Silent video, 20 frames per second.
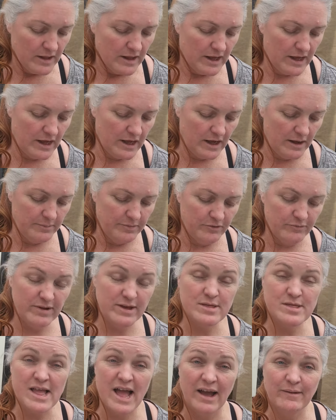Um, the
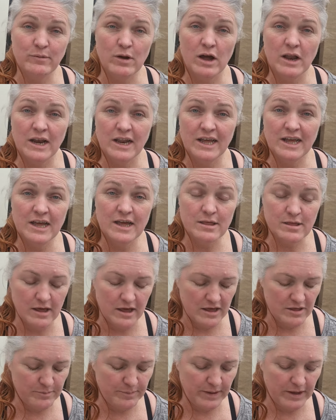reason I have all these
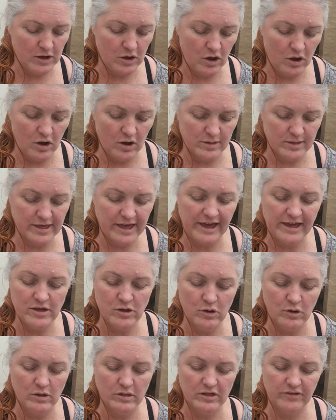is because getting
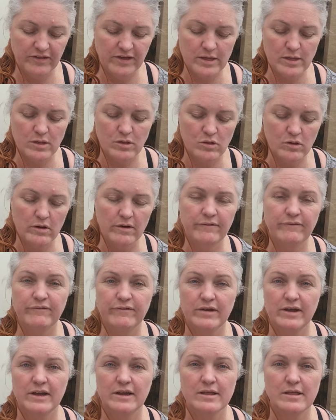hold of this stuff
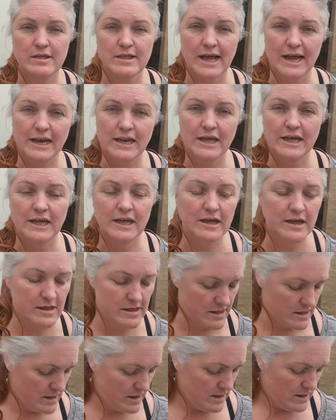at
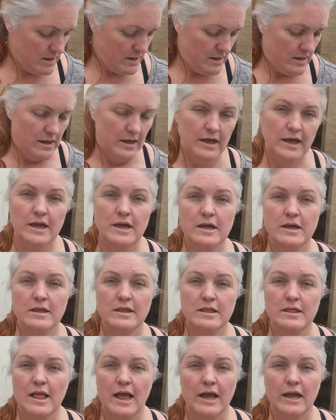Sally's,
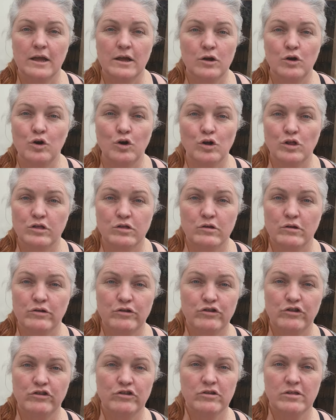it's like gold
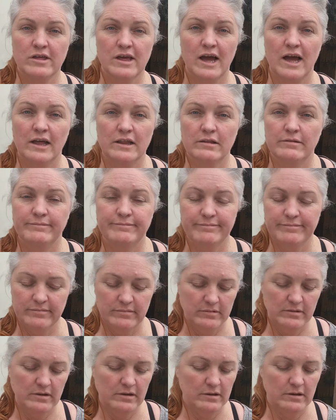dust. You just can't,
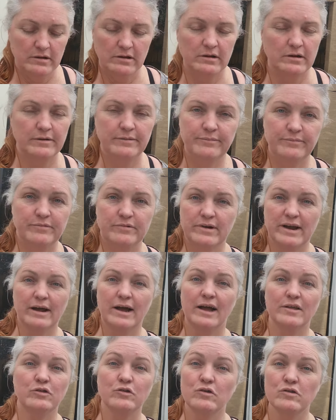
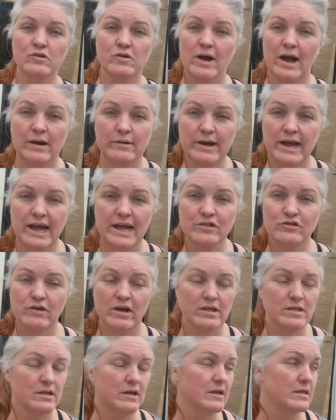I don't know how
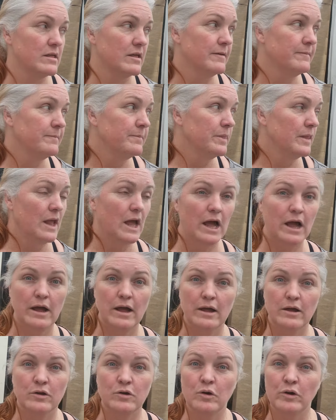hairdressers
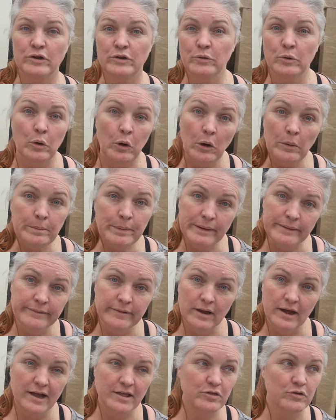are going
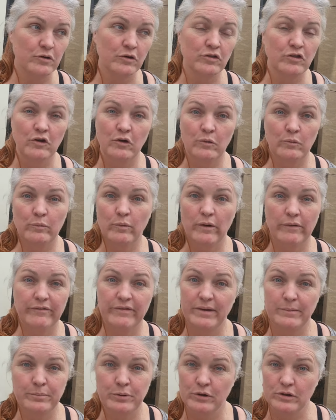open. I don't know what
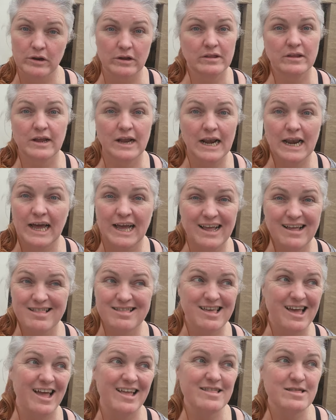they're putting on the
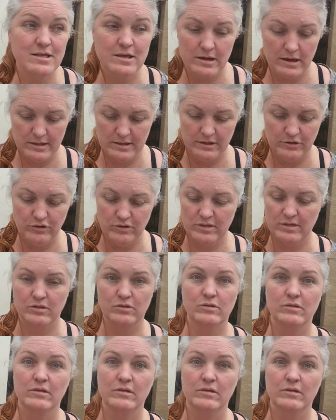client's heads because I just